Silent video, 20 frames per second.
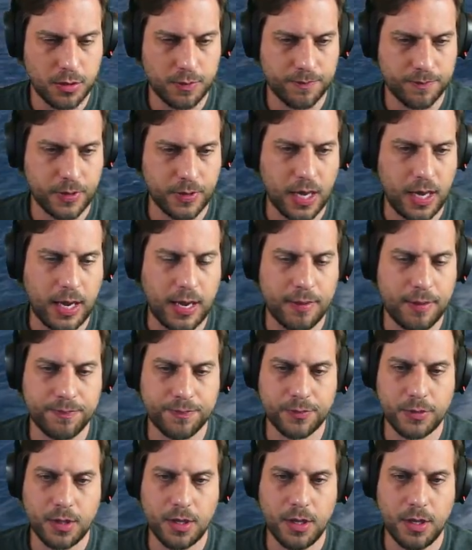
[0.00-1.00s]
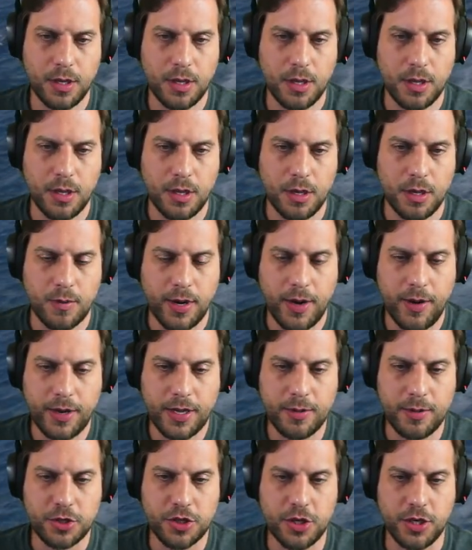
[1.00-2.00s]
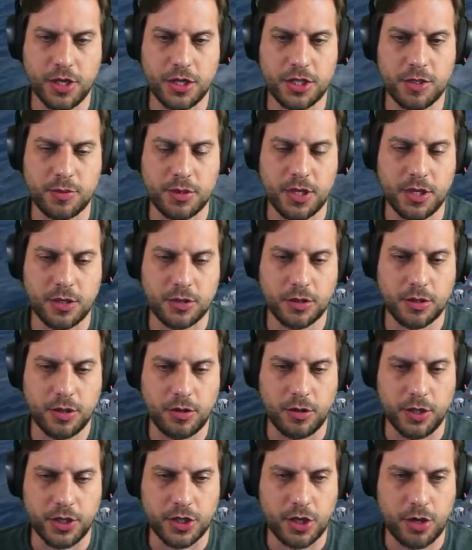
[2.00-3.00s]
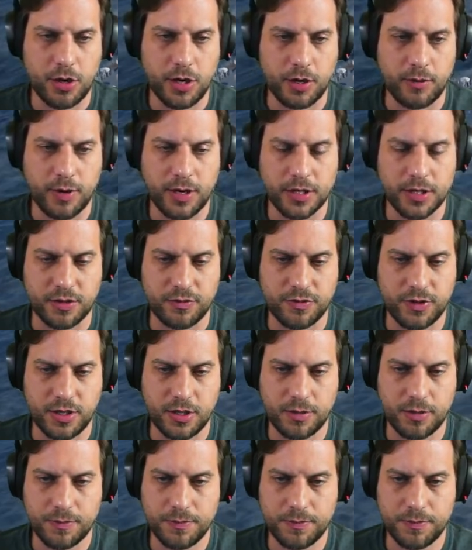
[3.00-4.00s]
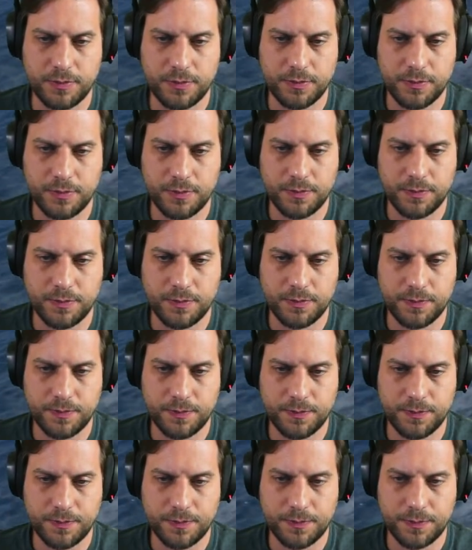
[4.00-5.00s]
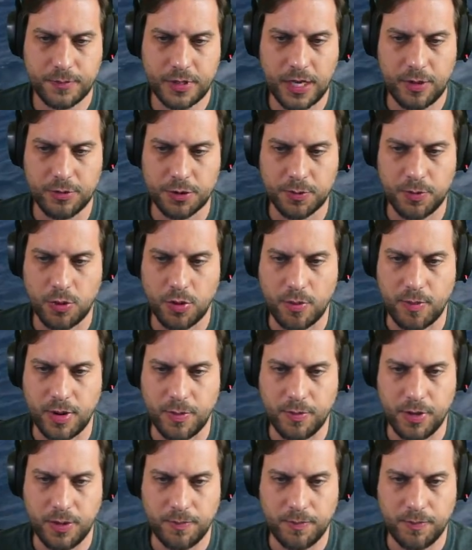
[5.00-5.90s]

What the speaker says: Ah. Why do I keep shooting at ships and they're literally turning right as I fire? That was poor by me.